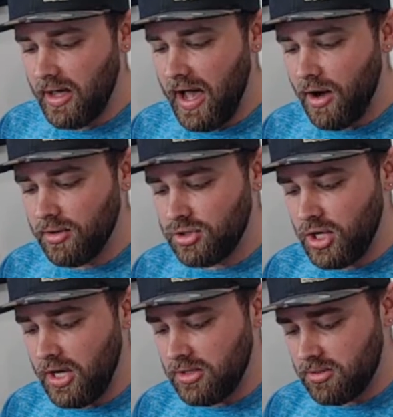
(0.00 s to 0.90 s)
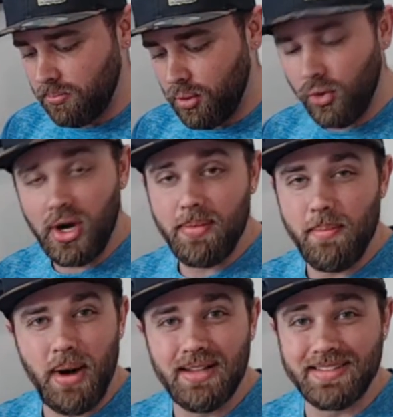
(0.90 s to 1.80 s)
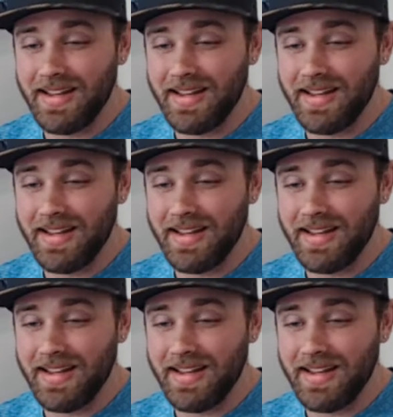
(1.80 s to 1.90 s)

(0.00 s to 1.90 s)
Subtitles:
how to change and program the buttons.